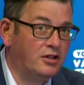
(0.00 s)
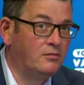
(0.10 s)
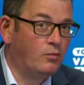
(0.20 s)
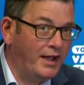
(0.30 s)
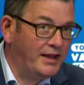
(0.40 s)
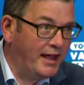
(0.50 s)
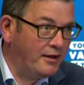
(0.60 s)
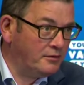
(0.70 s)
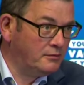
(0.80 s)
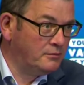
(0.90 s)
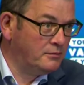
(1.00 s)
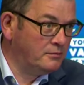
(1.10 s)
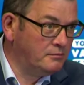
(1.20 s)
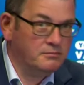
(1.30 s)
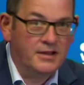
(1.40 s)
can wait out
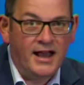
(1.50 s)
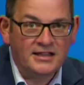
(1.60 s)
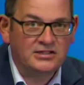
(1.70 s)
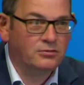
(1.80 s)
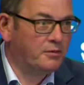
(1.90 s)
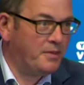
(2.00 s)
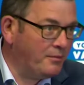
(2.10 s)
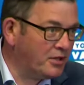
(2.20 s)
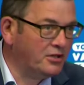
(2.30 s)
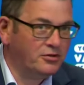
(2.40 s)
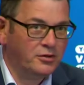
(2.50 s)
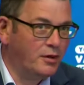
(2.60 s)
us or the publican or